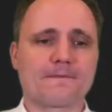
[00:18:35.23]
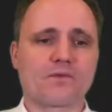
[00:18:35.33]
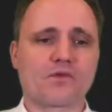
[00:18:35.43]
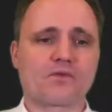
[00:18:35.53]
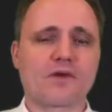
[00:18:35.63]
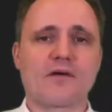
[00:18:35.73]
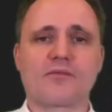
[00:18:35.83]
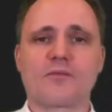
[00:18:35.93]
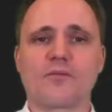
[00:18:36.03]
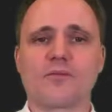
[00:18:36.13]
So if you have,
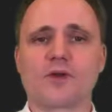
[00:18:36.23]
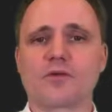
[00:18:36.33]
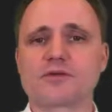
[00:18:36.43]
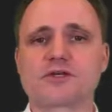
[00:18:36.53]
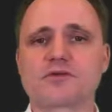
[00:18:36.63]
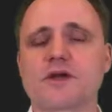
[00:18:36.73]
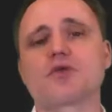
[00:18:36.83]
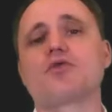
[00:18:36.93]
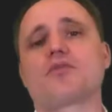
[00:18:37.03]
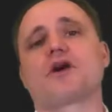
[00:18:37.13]
just create a
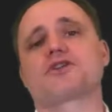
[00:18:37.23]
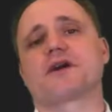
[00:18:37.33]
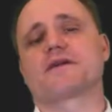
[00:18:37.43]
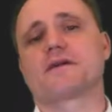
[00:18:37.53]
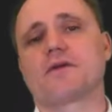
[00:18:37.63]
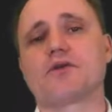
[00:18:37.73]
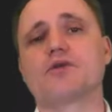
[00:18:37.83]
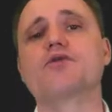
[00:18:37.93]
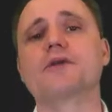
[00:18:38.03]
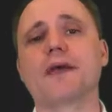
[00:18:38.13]
new project with a
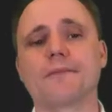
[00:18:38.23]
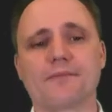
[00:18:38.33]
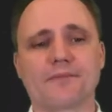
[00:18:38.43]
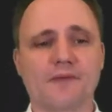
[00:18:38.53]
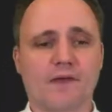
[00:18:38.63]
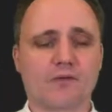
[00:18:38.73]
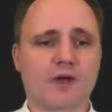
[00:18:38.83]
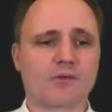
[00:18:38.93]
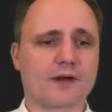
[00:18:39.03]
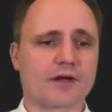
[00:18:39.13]
new name. That's what
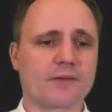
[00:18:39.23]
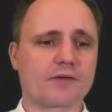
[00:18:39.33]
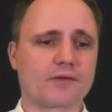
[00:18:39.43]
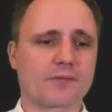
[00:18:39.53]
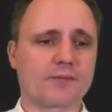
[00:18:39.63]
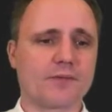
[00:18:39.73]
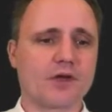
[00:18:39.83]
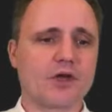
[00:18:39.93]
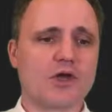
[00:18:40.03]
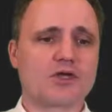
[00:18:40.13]
I would recommend to do.
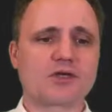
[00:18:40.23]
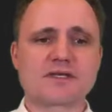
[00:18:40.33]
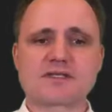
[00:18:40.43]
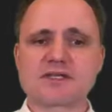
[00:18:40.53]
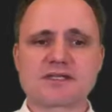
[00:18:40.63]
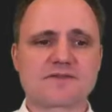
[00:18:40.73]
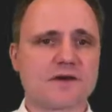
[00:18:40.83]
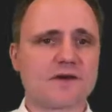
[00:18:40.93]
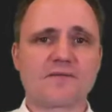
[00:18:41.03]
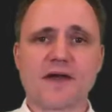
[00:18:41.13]
So this is
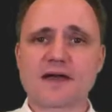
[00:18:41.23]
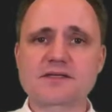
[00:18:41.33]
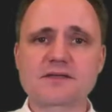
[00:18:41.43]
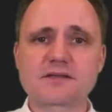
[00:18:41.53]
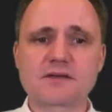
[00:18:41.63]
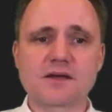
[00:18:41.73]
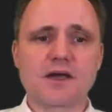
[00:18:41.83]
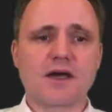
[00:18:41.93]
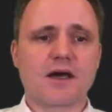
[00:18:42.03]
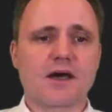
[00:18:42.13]
very fast.
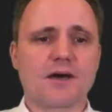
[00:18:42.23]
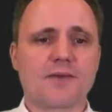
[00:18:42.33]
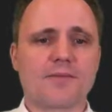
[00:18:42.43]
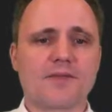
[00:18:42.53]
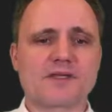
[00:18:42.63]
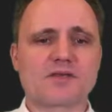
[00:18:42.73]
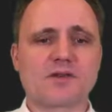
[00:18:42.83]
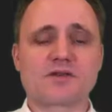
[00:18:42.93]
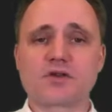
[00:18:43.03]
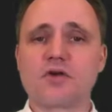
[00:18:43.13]
It's a
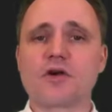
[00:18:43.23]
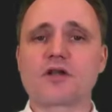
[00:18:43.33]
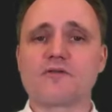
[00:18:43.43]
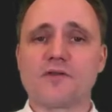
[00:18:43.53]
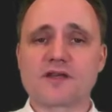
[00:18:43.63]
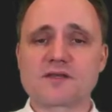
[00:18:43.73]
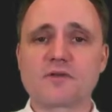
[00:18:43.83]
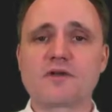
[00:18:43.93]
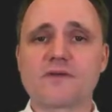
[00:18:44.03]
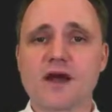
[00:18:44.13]
bit slower on a
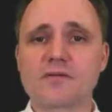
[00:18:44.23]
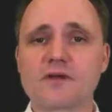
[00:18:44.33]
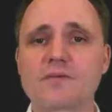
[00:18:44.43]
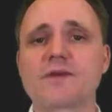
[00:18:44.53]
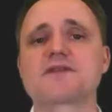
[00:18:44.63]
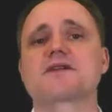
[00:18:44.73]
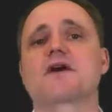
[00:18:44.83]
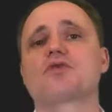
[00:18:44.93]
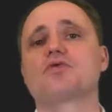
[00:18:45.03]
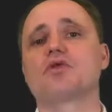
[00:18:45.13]
flexible environment because it's
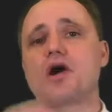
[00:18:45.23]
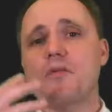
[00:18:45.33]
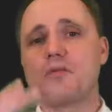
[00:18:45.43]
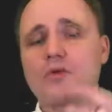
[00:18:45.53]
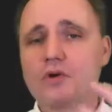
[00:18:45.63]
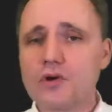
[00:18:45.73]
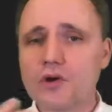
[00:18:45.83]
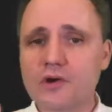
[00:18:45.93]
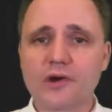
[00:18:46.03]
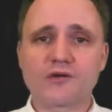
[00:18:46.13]
got to do a lot more
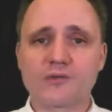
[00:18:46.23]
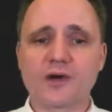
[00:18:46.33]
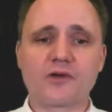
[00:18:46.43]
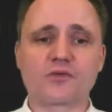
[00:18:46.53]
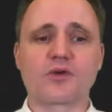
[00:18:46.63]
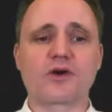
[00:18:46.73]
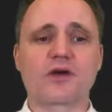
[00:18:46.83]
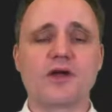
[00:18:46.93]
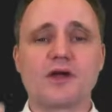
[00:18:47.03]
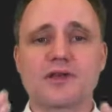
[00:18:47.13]
customized
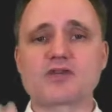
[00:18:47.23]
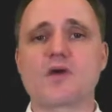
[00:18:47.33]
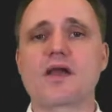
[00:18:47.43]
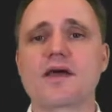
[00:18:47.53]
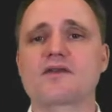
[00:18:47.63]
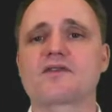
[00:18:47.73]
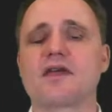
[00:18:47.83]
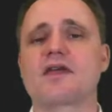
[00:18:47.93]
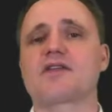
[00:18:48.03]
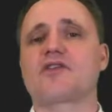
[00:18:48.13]
work. That's why I like
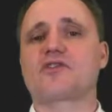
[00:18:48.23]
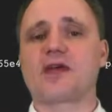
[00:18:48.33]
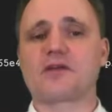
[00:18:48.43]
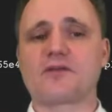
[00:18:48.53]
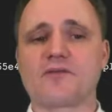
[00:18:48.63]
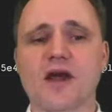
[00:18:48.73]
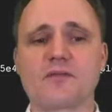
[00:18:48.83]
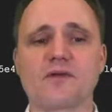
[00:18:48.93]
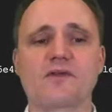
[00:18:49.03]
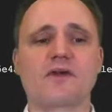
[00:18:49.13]
staying in a standard
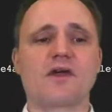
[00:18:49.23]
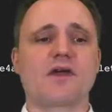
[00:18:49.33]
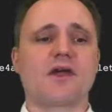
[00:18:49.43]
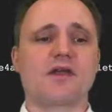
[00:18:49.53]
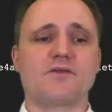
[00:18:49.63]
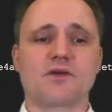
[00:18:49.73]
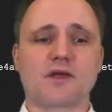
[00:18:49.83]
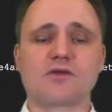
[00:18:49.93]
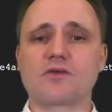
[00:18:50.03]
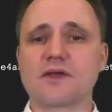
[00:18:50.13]
environment. And if you
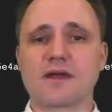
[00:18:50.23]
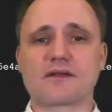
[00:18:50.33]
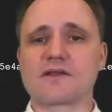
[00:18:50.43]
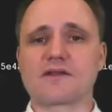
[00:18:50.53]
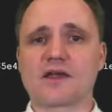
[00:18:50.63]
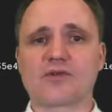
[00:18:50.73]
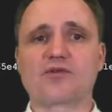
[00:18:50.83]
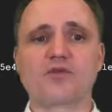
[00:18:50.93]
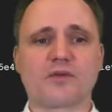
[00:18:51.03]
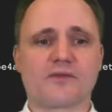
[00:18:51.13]
can do that, it's like
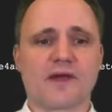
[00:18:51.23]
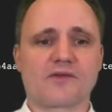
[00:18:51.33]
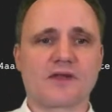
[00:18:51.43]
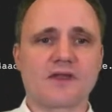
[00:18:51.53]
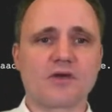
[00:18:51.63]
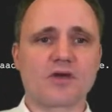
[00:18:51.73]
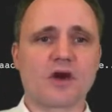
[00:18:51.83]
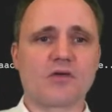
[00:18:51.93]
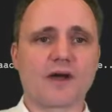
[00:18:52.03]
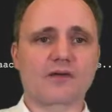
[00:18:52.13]
super fast. And there you
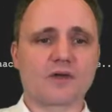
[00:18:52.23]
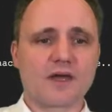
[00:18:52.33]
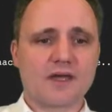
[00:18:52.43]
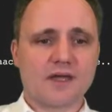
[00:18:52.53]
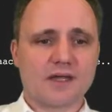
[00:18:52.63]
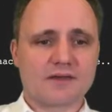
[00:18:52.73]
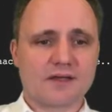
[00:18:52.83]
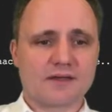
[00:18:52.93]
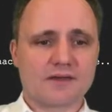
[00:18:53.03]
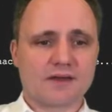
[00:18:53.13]
go, right? It
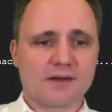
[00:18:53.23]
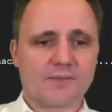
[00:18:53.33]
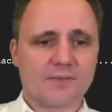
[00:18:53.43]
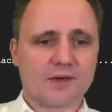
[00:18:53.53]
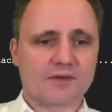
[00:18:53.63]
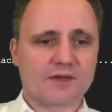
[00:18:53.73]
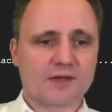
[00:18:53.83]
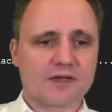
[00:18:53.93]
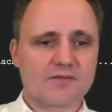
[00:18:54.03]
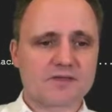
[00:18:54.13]

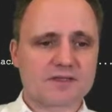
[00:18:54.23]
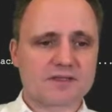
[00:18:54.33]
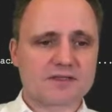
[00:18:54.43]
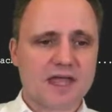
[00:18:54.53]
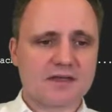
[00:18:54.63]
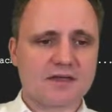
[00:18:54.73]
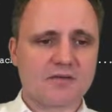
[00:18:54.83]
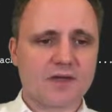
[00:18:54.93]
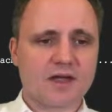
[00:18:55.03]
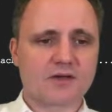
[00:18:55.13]
gives you this handy
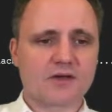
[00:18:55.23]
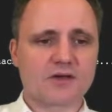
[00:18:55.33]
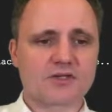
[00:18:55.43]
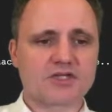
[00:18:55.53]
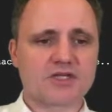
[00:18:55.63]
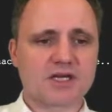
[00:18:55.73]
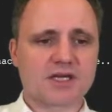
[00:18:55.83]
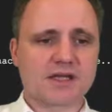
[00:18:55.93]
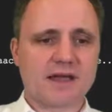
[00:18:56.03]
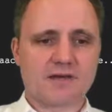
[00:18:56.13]
command called
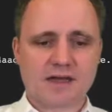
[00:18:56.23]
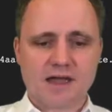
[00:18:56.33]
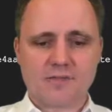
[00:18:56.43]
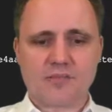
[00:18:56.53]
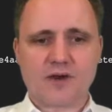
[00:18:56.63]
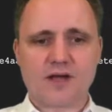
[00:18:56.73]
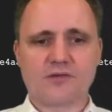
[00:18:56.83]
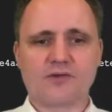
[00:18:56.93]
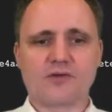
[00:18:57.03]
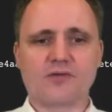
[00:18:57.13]
gcloud app
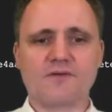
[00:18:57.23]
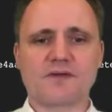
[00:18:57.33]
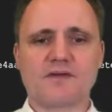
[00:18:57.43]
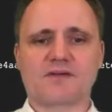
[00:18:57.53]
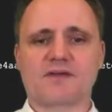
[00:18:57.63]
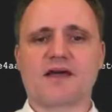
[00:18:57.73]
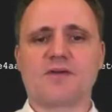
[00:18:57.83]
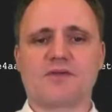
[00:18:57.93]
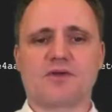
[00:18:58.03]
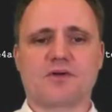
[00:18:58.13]
browse. So you don't even have to
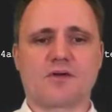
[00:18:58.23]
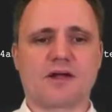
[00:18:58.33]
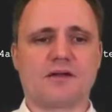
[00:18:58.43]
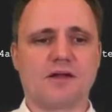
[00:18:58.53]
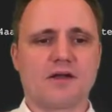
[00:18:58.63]
type the URL.